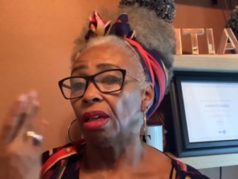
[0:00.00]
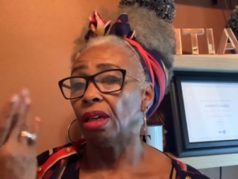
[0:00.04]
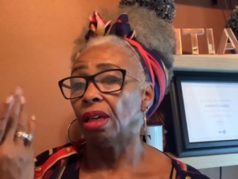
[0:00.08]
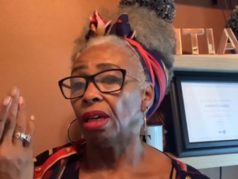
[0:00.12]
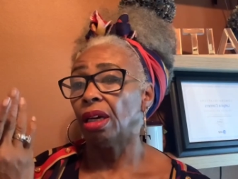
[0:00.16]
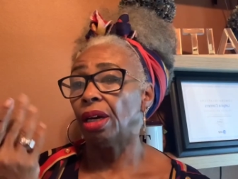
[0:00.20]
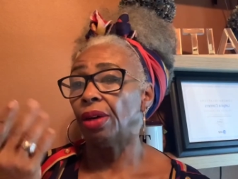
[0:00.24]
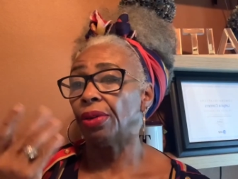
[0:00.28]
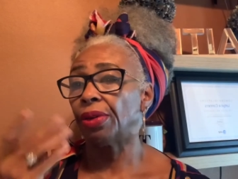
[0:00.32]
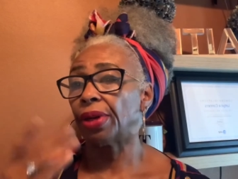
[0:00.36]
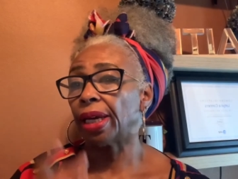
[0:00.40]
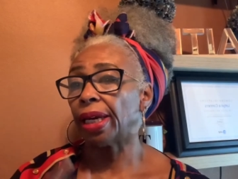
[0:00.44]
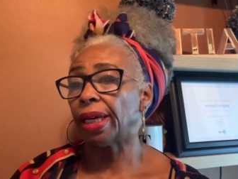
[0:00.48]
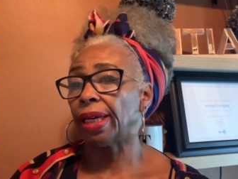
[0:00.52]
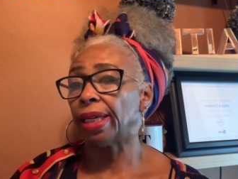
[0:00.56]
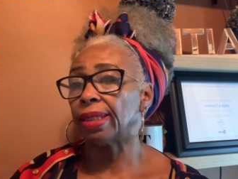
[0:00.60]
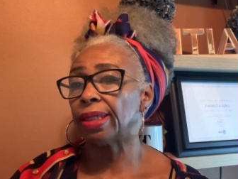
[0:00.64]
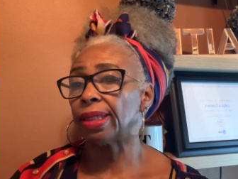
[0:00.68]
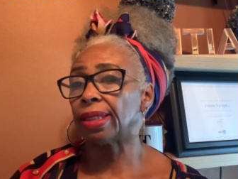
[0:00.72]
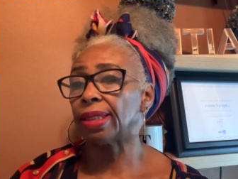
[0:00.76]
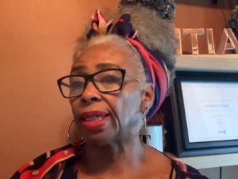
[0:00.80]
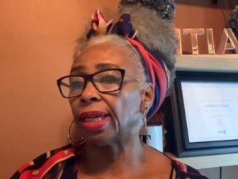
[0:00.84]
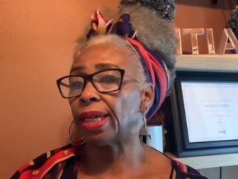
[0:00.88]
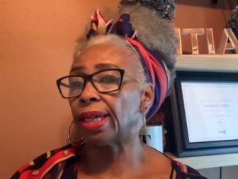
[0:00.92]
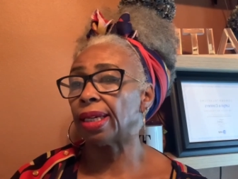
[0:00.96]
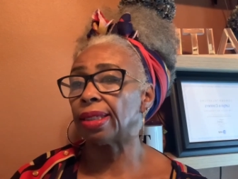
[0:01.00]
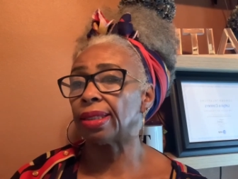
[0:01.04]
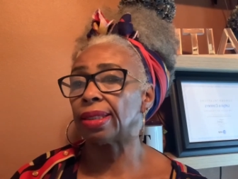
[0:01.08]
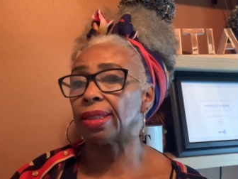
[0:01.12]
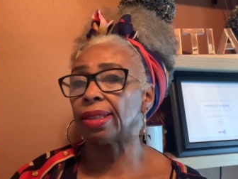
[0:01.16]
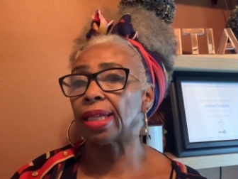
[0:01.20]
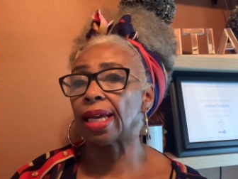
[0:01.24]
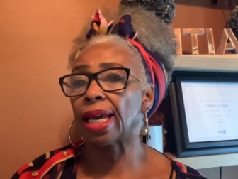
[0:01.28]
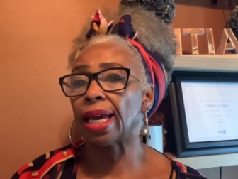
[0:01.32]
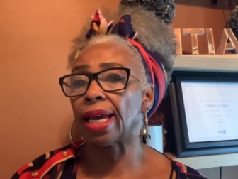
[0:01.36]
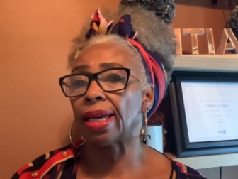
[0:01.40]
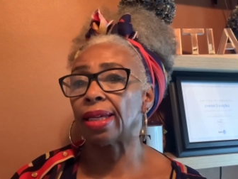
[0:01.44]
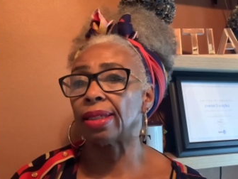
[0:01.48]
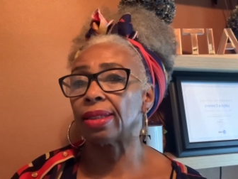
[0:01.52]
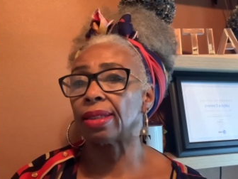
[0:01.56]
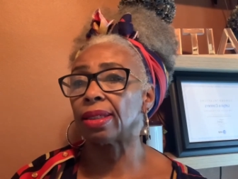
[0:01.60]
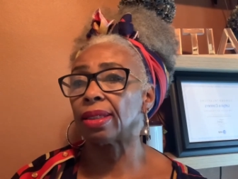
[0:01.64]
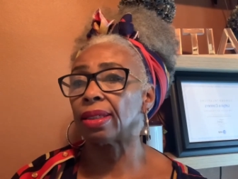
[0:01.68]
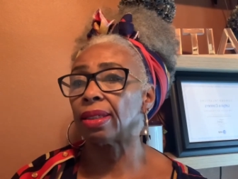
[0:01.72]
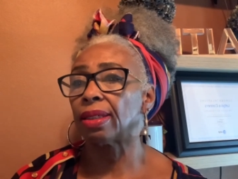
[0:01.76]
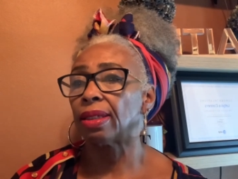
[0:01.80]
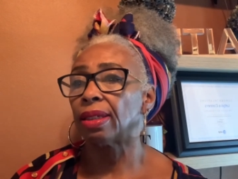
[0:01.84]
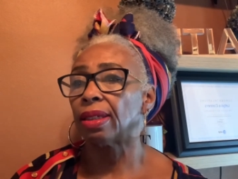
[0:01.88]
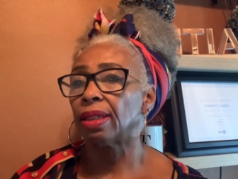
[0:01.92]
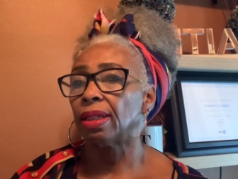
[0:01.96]
Okay, it says
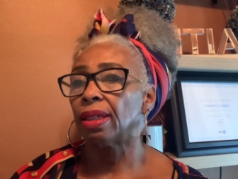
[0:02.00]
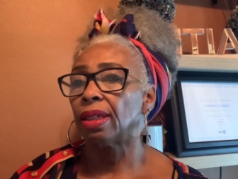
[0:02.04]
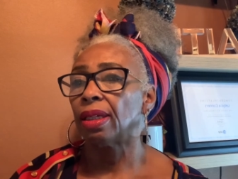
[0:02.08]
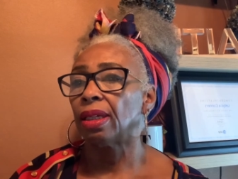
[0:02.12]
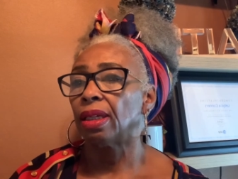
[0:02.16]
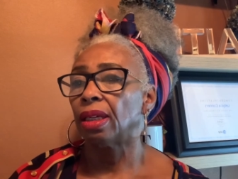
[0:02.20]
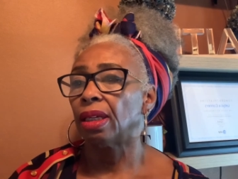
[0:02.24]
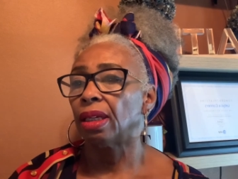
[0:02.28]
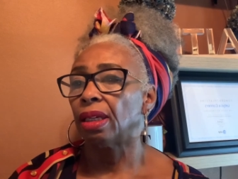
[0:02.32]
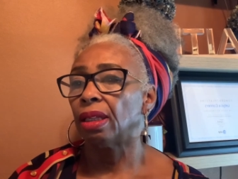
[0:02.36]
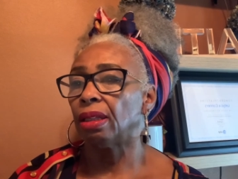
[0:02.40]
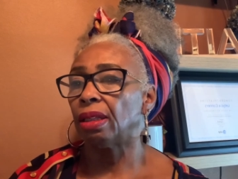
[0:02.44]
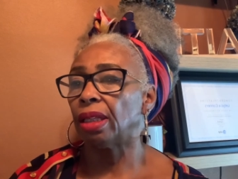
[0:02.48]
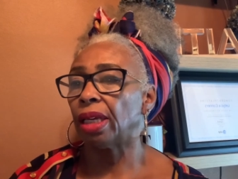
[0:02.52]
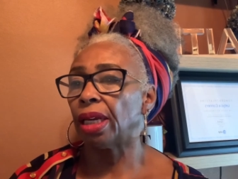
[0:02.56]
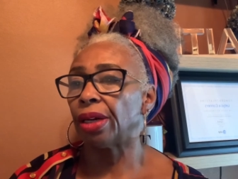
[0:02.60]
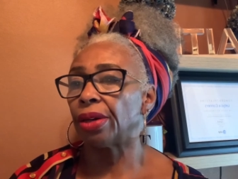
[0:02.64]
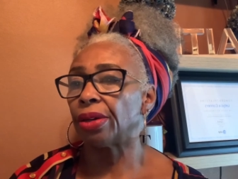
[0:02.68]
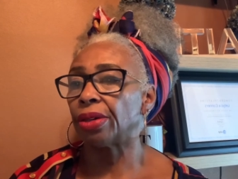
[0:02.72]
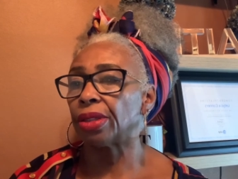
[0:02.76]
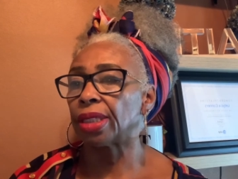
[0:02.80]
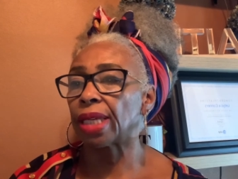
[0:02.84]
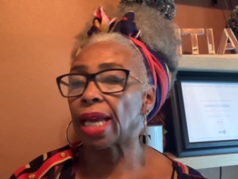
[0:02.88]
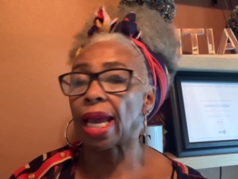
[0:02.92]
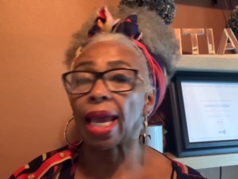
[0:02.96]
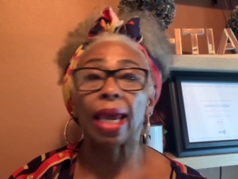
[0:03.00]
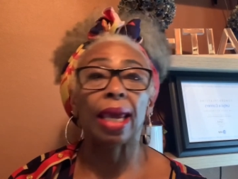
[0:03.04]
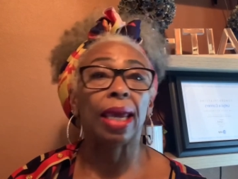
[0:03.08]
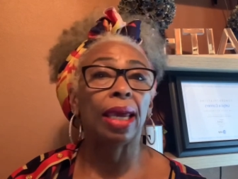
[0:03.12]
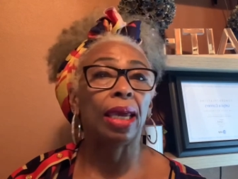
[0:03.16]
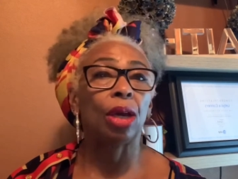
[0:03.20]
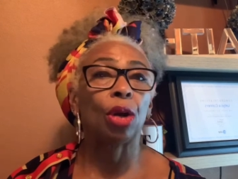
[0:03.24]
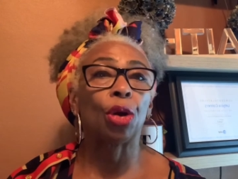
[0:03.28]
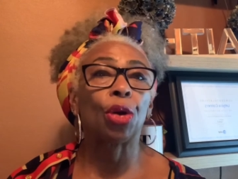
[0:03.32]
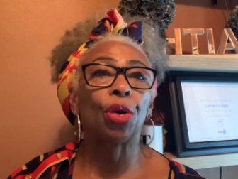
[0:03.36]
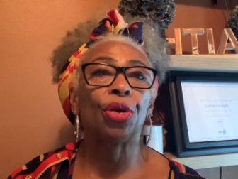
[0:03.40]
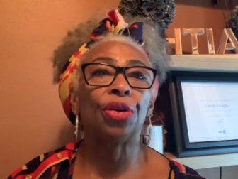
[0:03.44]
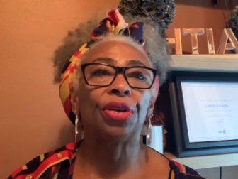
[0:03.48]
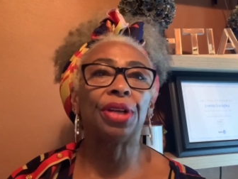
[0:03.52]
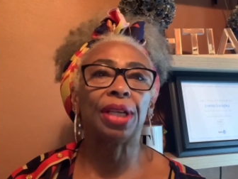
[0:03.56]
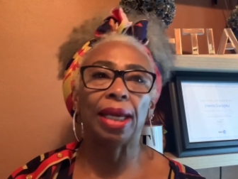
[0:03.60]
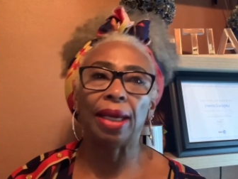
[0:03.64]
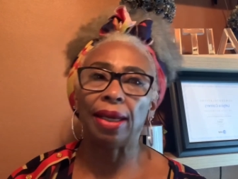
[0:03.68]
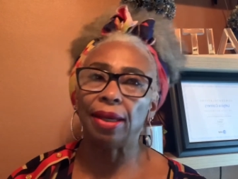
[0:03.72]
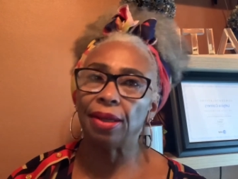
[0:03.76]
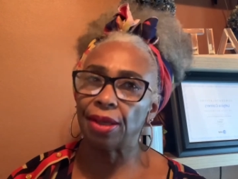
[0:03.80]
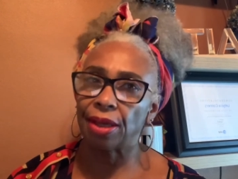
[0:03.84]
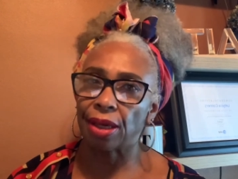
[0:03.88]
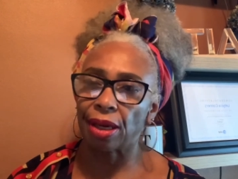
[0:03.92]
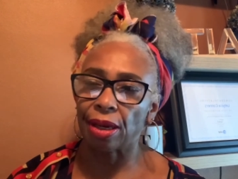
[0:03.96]
that there's a earned
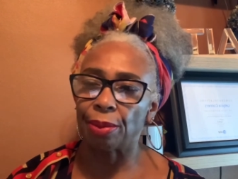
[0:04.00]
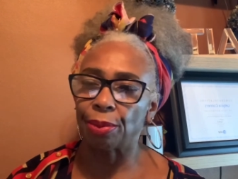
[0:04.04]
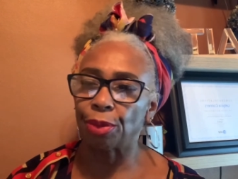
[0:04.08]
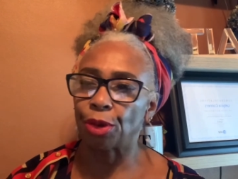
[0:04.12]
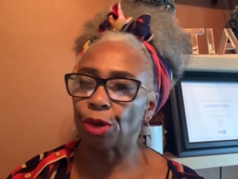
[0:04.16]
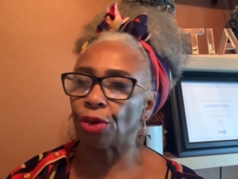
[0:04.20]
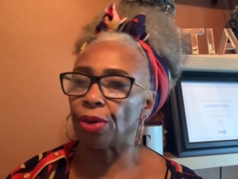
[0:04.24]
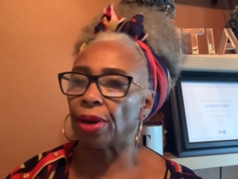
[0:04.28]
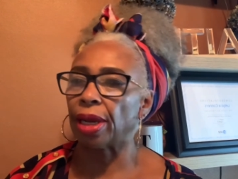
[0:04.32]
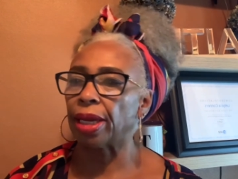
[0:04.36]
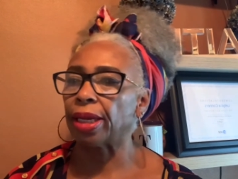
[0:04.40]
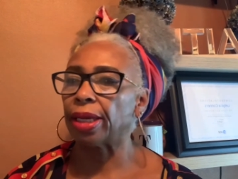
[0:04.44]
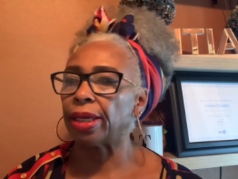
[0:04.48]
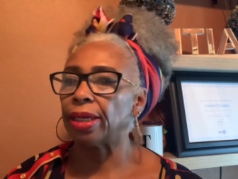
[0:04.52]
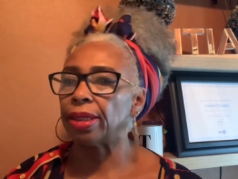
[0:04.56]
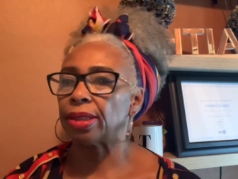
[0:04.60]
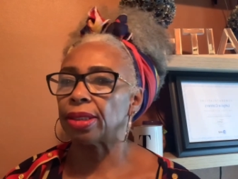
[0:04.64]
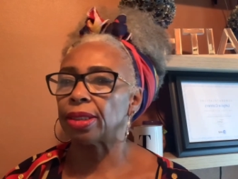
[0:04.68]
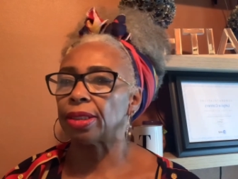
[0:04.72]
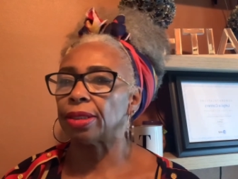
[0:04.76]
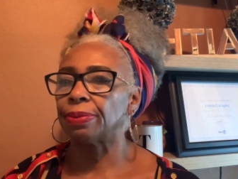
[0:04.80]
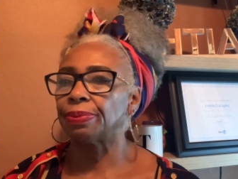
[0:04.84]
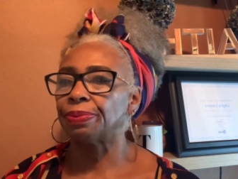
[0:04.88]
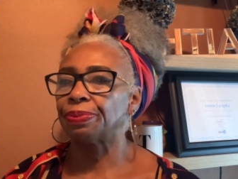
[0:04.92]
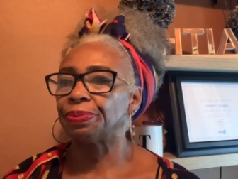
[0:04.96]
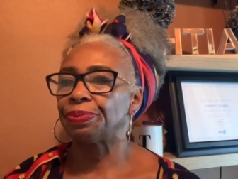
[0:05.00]
income credit,